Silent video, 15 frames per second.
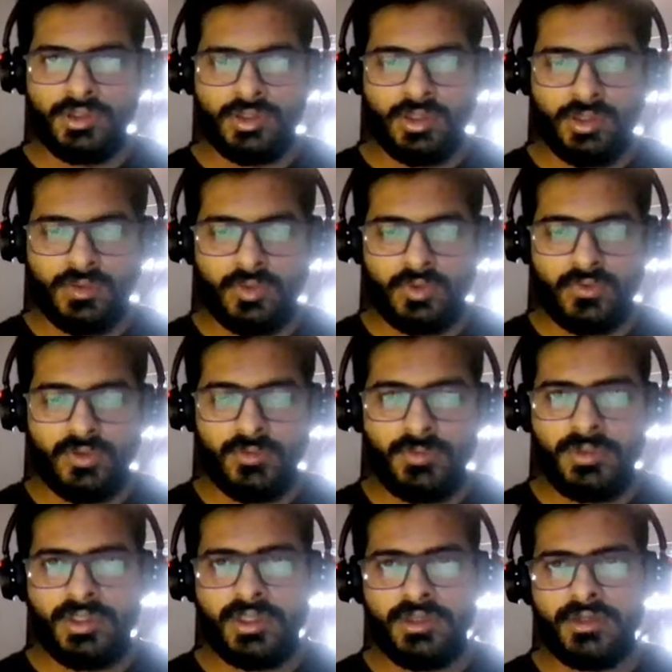And what will be
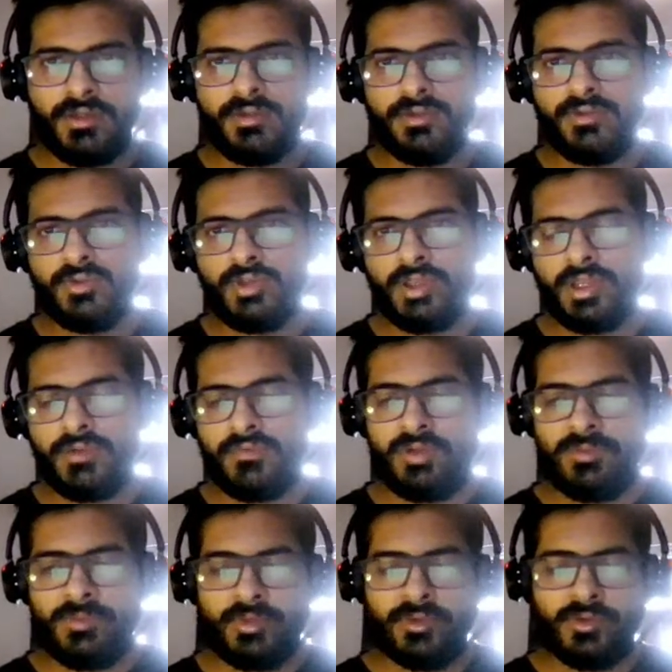end? So end will
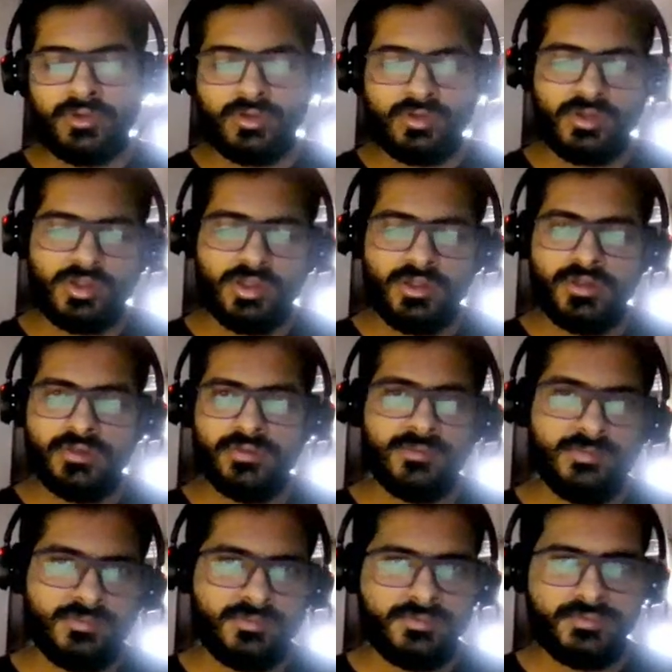be your n,
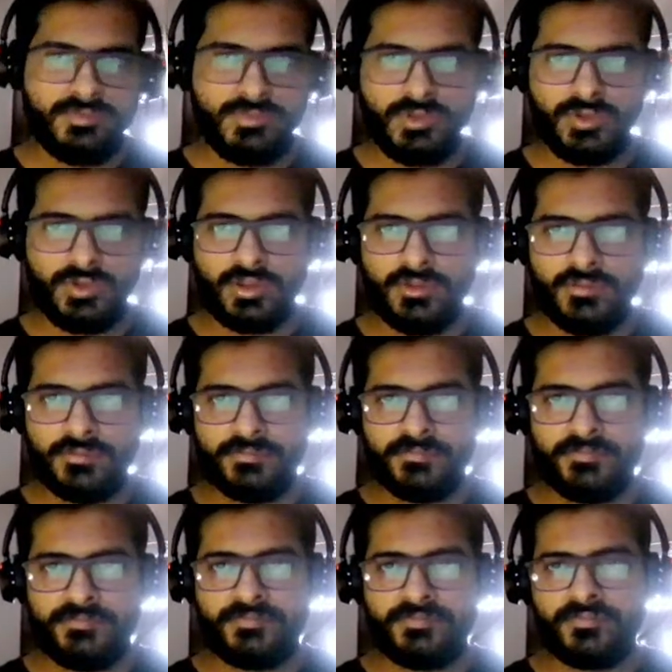okay?
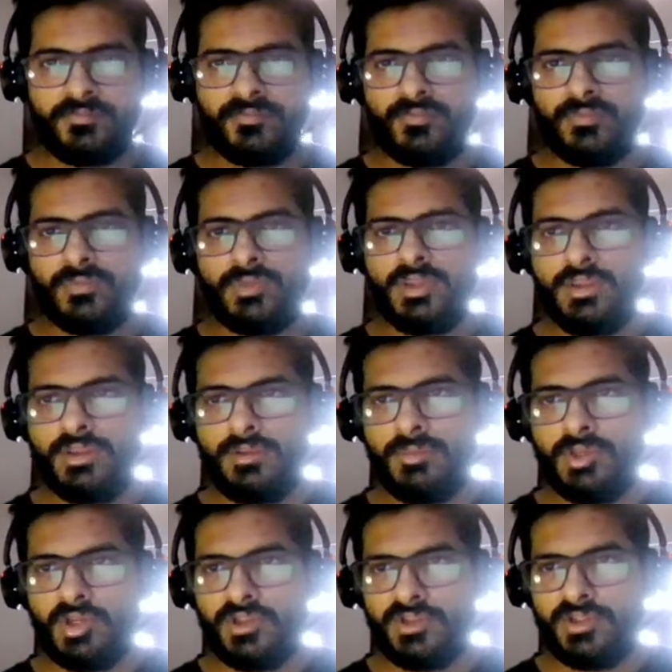
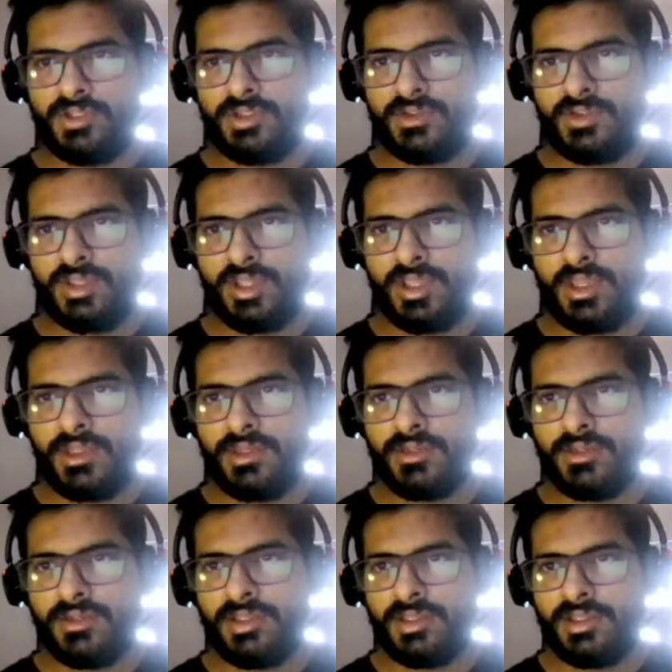Because it is the end,
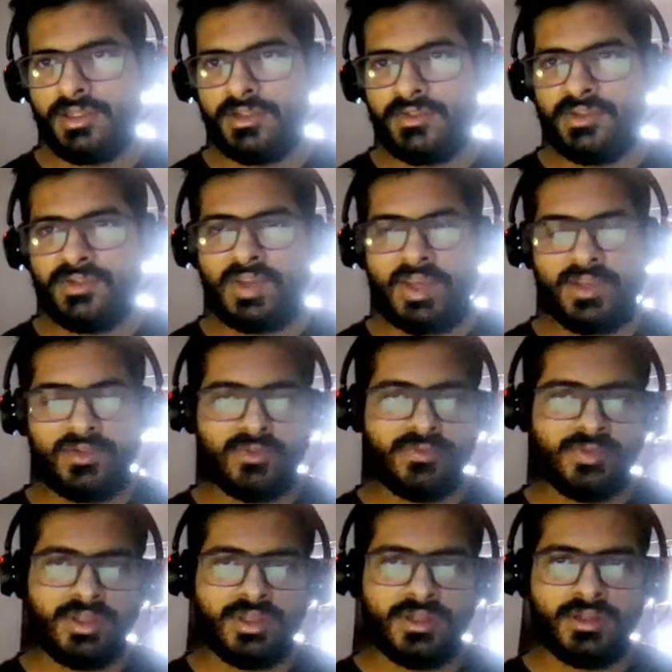like it is the size of the
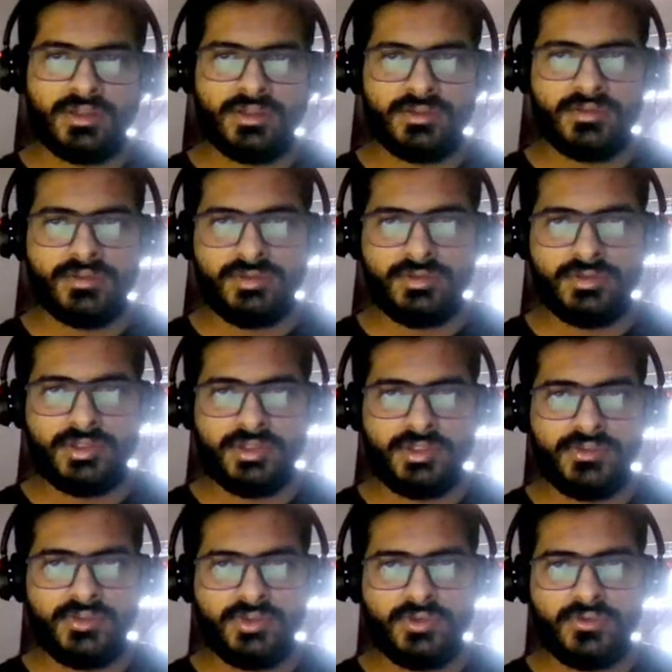array, okay?
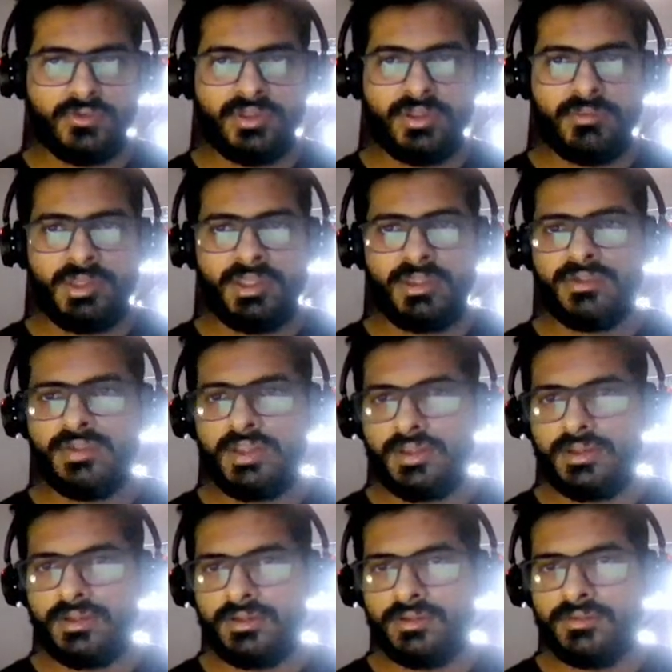So we can make it end.